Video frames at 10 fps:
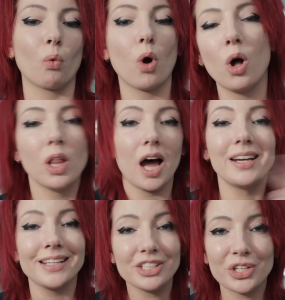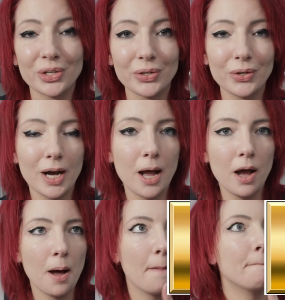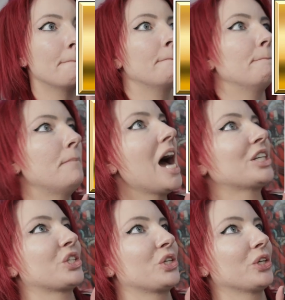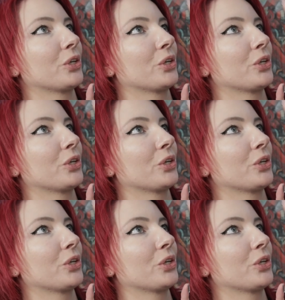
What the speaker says: roll on into master